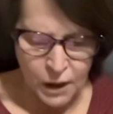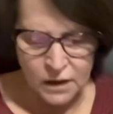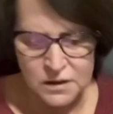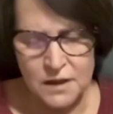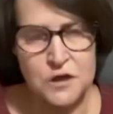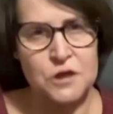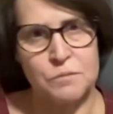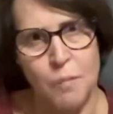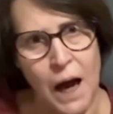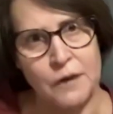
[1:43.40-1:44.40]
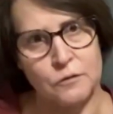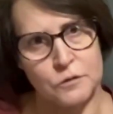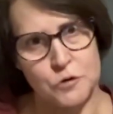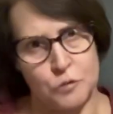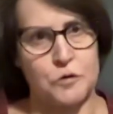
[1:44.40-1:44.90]
such as mild
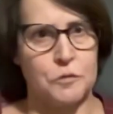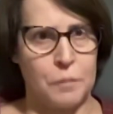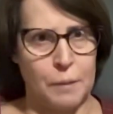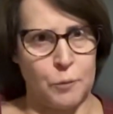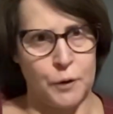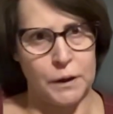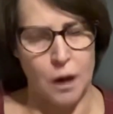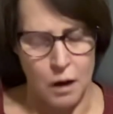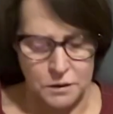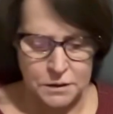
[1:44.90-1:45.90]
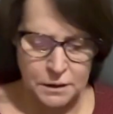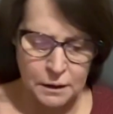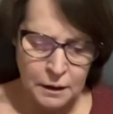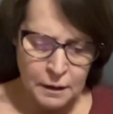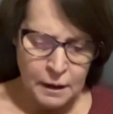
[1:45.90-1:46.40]
short-term memory loss.
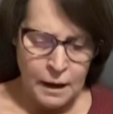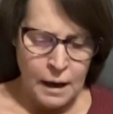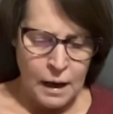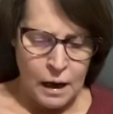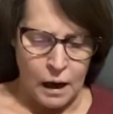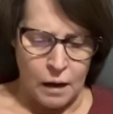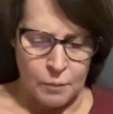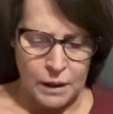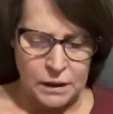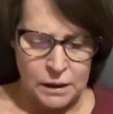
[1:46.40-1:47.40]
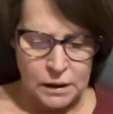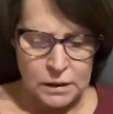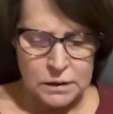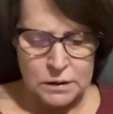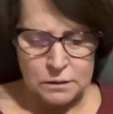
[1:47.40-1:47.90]
And
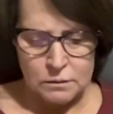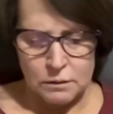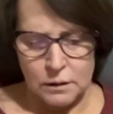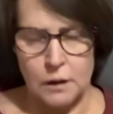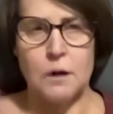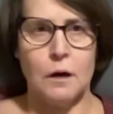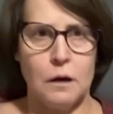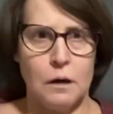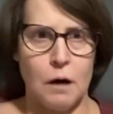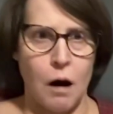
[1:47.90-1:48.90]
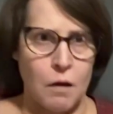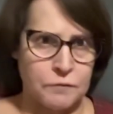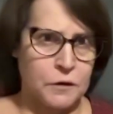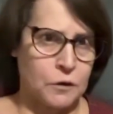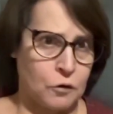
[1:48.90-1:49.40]
these
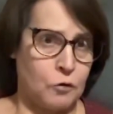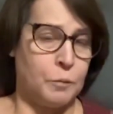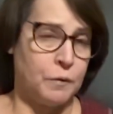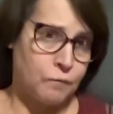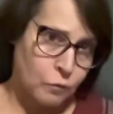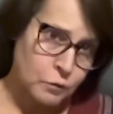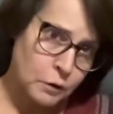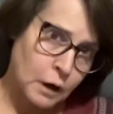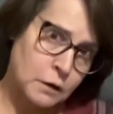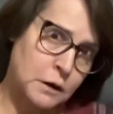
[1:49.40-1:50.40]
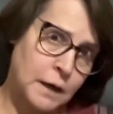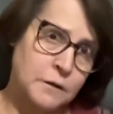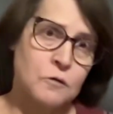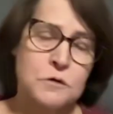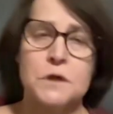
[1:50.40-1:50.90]
often occur before a
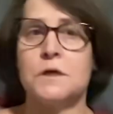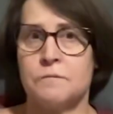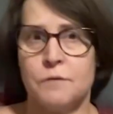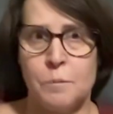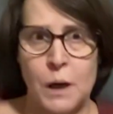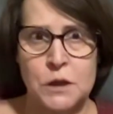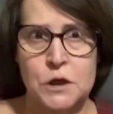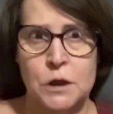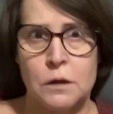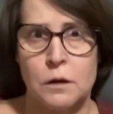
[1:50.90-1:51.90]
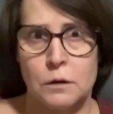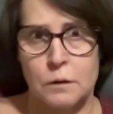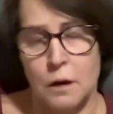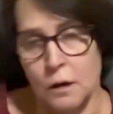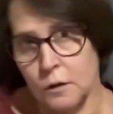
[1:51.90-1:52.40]
diagnosis of dementia
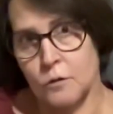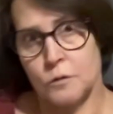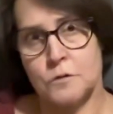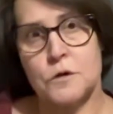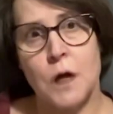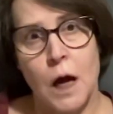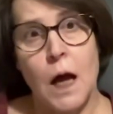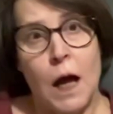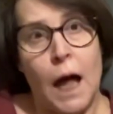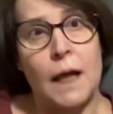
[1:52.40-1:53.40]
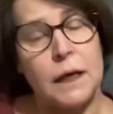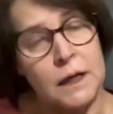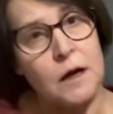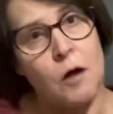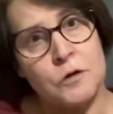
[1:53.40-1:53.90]
occurs, and
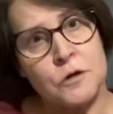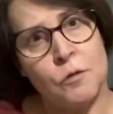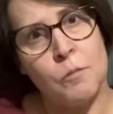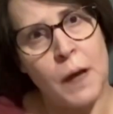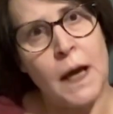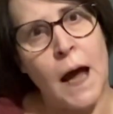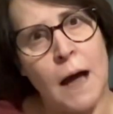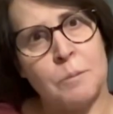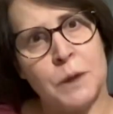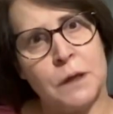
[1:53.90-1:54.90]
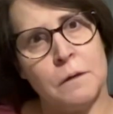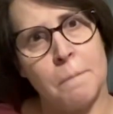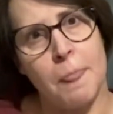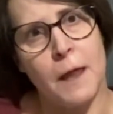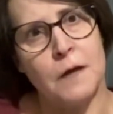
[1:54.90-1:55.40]
it also may happen
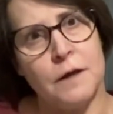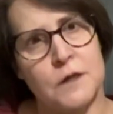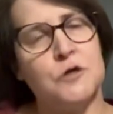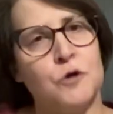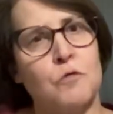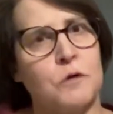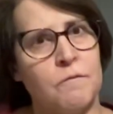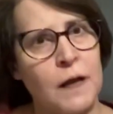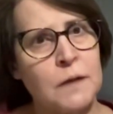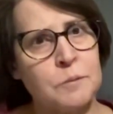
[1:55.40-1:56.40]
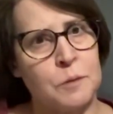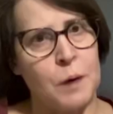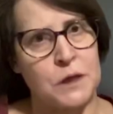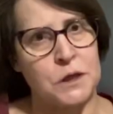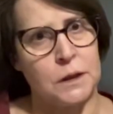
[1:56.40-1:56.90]
that you don't develop
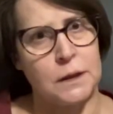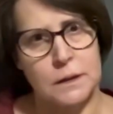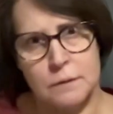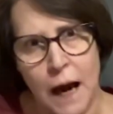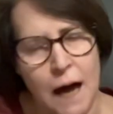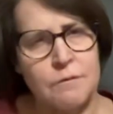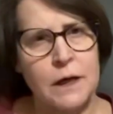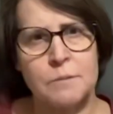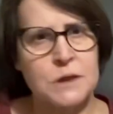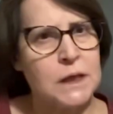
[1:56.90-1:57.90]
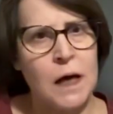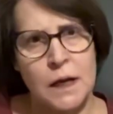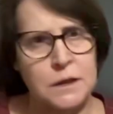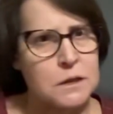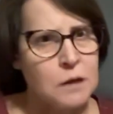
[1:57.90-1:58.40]
dementia. Like having MCI
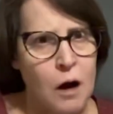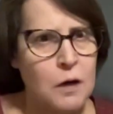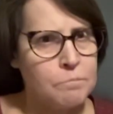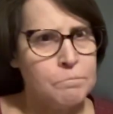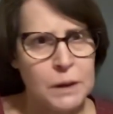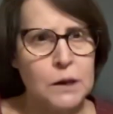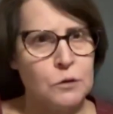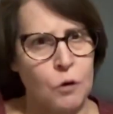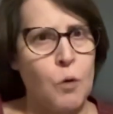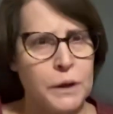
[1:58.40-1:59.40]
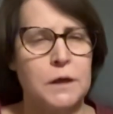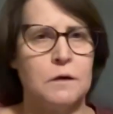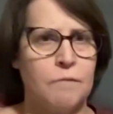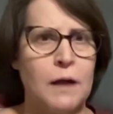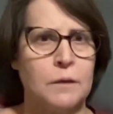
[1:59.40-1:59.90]
does not mean you're going to
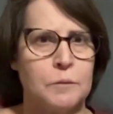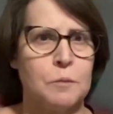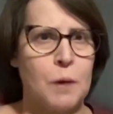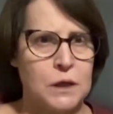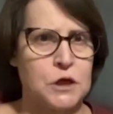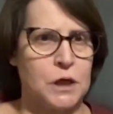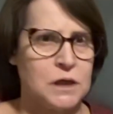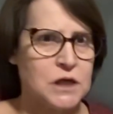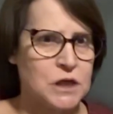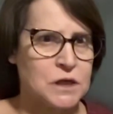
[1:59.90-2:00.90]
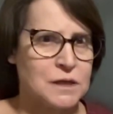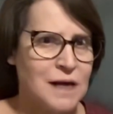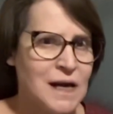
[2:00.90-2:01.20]
develop dementia. It just